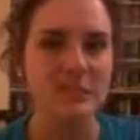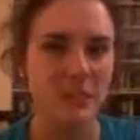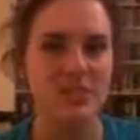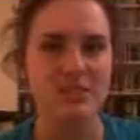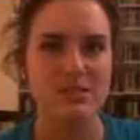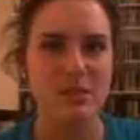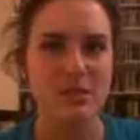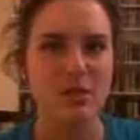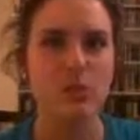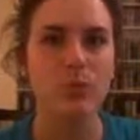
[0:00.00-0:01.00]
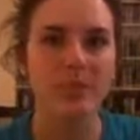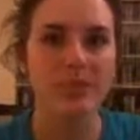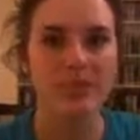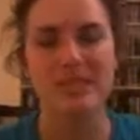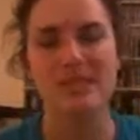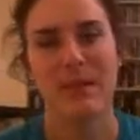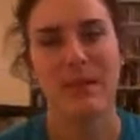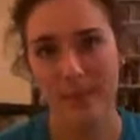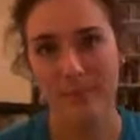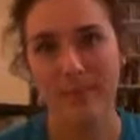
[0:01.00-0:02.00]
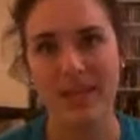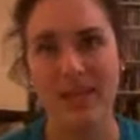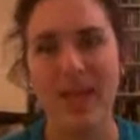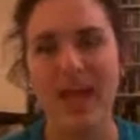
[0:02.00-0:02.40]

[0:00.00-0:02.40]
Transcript: books is something that really makes me happy,